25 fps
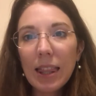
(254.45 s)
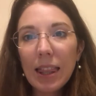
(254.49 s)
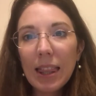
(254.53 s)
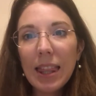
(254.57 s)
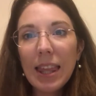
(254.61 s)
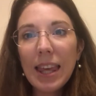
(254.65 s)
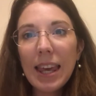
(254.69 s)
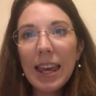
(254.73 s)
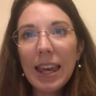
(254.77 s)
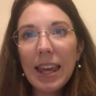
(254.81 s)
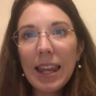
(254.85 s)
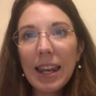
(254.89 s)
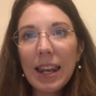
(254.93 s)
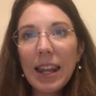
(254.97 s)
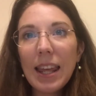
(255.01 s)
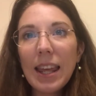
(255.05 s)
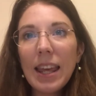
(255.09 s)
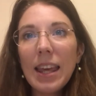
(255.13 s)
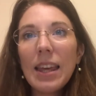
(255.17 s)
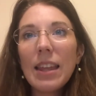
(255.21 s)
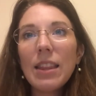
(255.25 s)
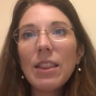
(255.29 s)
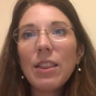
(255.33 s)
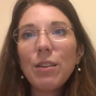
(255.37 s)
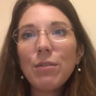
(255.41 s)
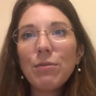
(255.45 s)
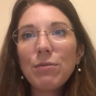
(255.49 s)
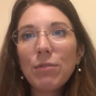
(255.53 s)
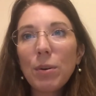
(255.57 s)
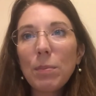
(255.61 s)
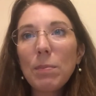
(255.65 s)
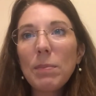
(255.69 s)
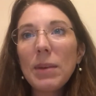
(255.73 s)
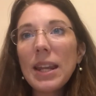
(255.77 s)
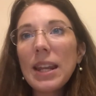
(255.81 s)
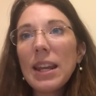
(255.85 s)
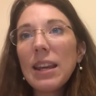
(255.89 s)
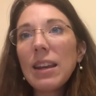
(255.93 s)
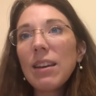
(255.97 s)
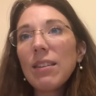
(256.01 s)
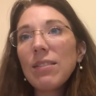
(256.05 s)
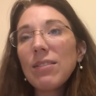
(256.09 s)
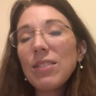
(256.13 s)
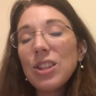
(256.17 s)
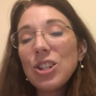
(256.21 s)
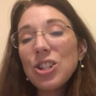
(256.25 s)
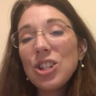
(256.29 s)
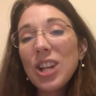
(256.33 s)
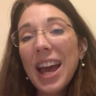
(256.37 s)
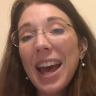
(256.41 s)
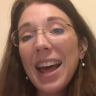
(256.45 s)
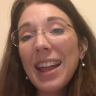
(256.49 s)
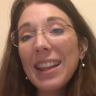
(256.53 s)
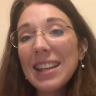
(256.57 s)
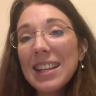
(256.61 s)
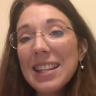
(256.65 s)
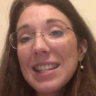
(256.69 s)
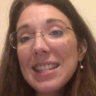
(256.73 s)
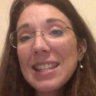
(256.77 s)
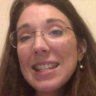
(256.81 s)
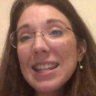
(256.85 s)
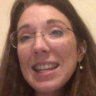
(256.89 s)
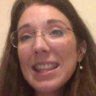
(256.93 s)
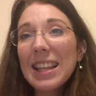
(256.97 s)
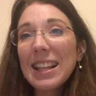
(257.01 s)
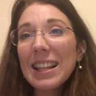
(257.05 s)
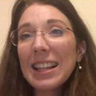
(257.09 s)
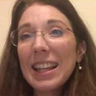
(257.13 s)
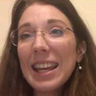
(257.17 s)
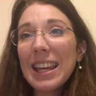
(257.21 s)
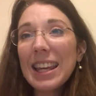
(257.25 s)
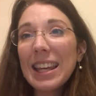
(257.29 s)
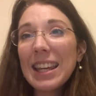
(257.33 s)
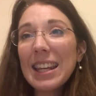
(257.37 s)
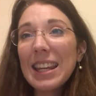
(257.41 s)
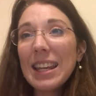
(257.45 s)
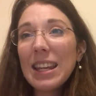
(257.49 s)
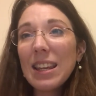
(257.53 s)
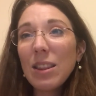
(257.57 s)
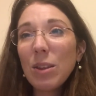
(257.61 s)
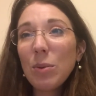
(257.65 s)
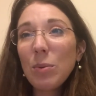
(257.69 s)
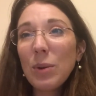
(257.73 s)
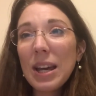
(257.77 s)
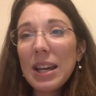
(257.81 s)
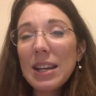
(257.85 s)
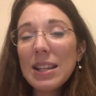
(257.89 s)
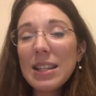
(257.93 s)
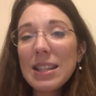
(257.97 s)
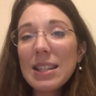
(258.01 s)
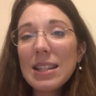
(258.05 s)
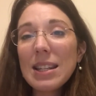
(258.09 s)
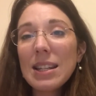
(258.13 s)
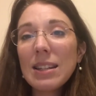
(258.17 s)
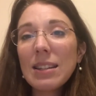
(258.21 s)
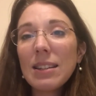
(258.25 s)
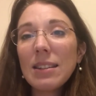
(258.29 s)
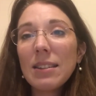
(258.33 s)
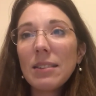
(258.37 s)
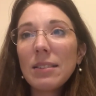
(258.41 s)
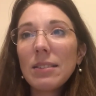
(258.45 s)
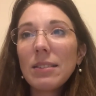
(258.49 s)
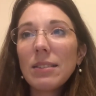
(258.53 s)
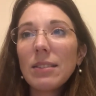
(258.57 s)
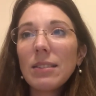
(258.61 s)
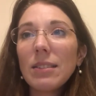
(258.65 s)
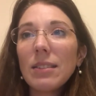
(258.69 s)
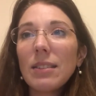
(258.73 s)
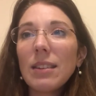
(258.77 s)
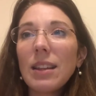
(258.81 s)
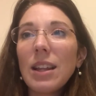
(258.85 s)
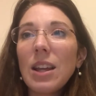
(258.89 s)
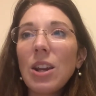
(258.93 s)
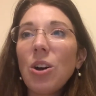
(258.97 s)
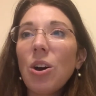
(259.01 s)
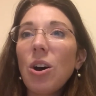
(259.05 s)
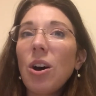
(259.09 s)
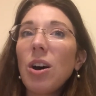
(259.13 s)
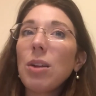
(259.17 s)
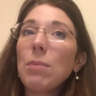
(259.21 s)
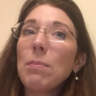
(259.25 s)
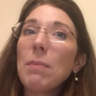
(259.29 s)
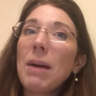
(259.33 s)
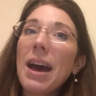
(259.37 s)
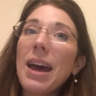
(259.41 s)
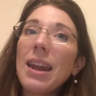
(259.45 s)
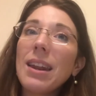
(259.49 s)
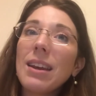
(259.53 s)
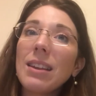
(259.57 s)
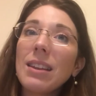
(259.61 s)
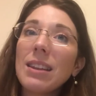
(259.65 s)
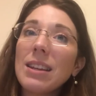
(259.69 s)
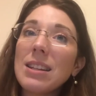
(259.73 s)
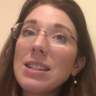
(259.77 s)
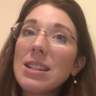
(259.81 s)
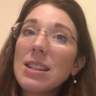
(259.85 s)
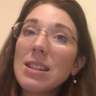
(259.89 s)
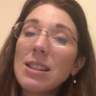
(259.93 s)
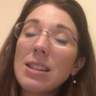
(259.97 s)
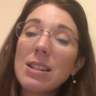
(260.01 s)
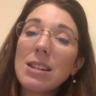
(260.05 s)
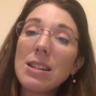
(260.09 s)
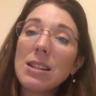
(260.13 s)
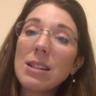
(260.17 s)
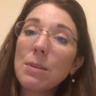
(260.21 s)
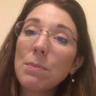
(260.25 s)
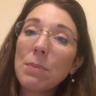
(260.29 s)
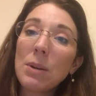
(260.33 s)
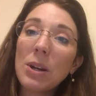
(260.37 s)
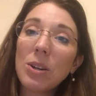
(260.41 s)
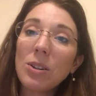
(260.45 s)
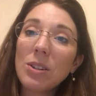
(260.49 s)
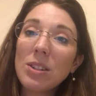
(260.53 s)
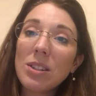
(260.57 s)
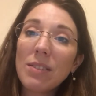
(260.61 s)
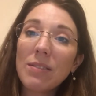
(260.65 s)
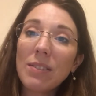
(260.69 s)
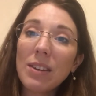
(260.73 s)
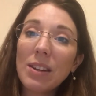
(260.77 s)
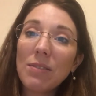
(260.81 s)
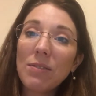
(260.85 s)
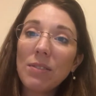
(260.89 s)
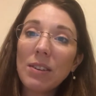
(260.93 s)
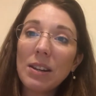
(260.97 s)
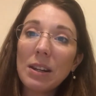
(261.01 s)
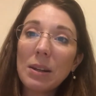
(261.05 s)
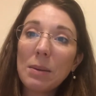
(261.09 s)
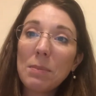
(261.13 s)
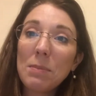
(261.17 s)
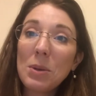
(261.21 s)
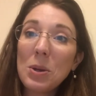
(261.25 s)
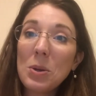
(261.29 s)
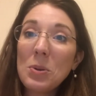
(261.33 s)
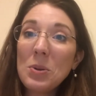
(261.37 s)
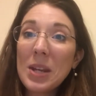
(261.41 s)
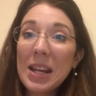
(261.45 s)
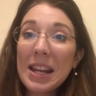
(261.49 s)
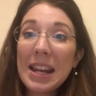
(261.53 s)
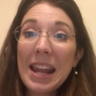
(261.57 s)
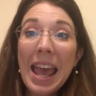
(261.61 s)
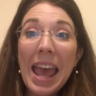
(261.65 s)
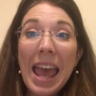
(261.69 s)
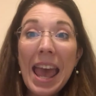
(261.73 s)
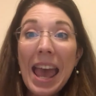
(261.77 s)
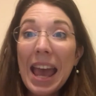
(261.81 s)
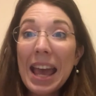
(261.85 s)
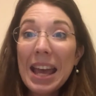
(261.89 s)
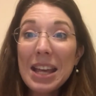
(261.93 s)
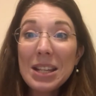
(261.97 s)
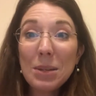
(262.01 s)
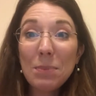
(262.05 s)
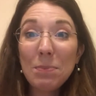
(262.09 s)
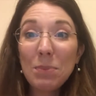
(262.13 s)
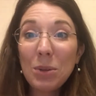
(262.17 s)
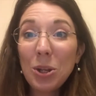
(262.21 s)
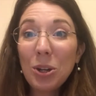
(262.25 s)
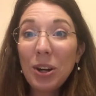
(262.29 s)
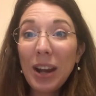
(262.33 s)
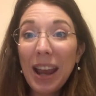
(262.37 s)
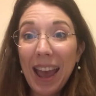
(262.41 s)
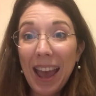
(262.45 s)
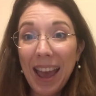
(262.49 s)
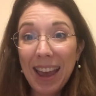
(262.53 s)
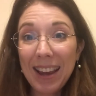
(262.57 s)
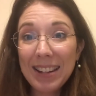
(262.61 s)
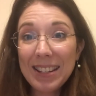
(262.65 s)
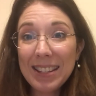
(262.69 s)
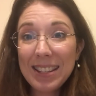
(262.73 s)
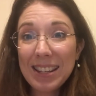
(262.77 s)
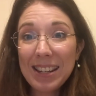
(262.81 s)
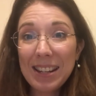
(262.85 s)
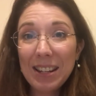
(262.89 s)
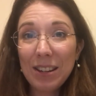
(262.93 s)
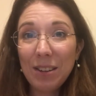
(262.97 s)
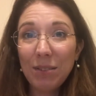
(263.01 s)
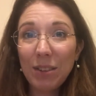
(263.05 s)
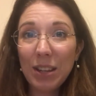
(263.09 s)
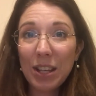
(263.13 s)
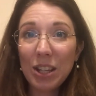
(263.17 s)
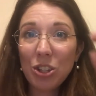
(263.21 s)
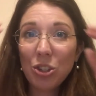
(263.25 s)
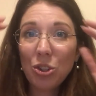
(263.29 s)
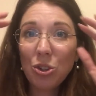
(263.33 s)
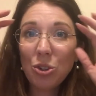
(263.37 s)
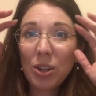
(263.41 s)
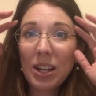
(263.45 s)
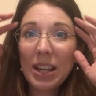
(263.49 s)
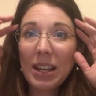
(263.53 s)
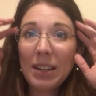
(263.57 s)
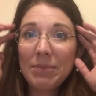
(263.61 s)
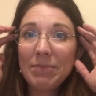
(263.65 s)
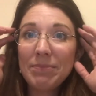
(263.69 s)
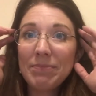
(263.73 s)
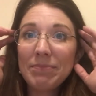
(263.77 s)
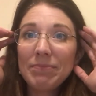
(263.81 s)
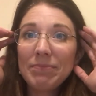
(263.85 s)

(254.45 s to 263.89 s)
Then, the forbidding of the chalice to the laity in the West led automatically to the disappearance of infant communion as a pure accident of history.